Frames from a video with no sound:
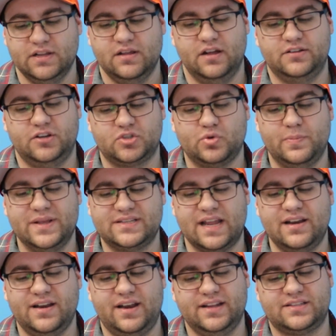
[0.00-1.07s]
Adult Swim has
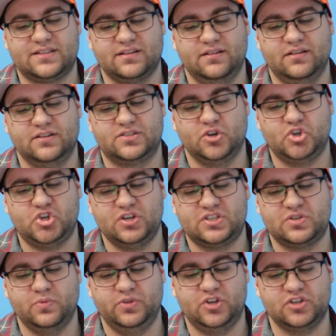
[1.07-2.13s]
ended its
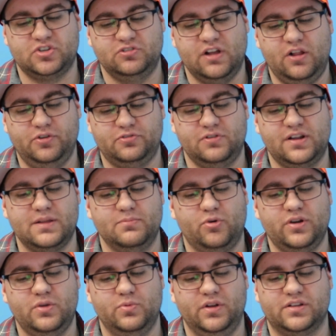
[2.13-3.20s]
association with Justin Rowland. Rick and
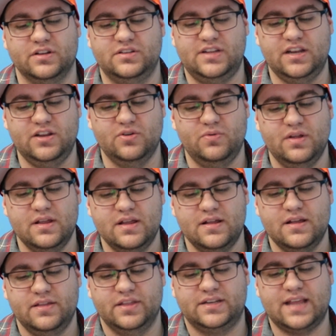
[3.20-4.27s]
Morty will continue.
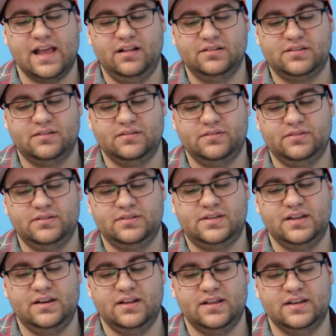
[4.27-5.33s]
The
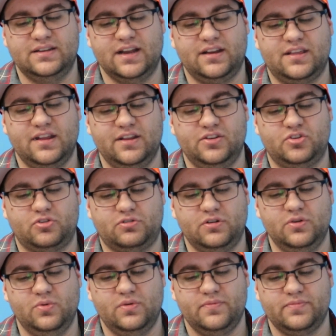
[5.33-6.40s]
talented and dedicated
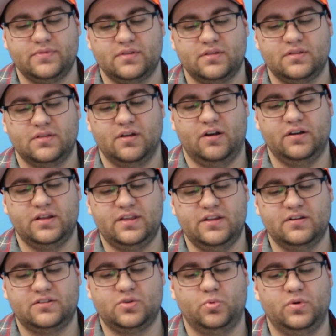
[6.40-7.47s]
crew are here to